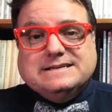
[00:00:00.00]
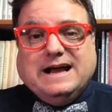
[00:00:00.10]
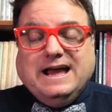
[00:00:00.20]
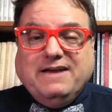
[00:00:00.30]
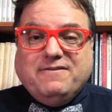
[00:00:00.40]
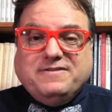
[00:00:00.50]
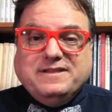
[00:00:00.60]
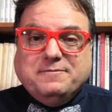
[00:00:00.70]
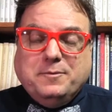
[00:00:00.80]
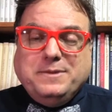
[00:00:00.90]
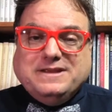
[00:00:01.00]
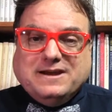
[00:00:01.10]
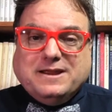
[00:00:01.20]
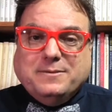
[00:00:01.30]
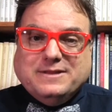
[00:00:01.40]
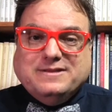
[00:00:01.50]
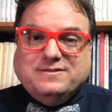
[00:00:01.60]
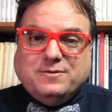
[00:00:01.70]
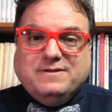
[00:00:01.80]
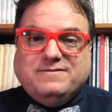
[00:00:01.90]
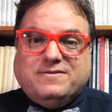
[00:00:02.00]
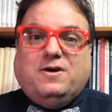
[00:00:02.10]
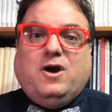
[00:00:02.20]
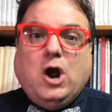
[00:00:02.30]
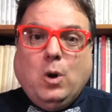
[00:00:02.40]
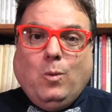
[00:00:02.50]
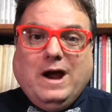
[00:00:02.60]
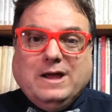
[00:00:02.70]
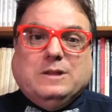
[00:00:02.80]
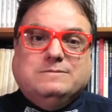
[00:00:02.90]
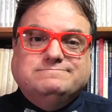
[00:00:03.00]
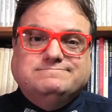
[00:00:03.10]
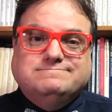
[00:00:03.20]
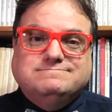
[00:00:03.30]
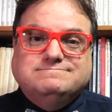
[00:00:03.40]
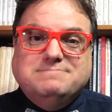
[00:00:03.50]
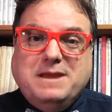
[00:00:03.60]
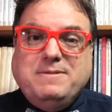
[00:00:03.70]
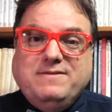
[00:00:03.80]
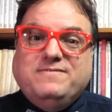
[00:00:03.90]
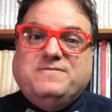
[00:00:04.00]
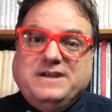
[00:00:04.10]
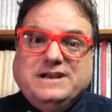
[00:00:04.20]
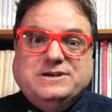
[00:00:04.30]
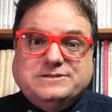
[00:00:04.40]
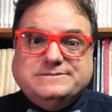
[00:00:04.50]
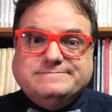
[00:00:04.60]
I have a feeling we'll be talking about this one for a while. Maybe even for years.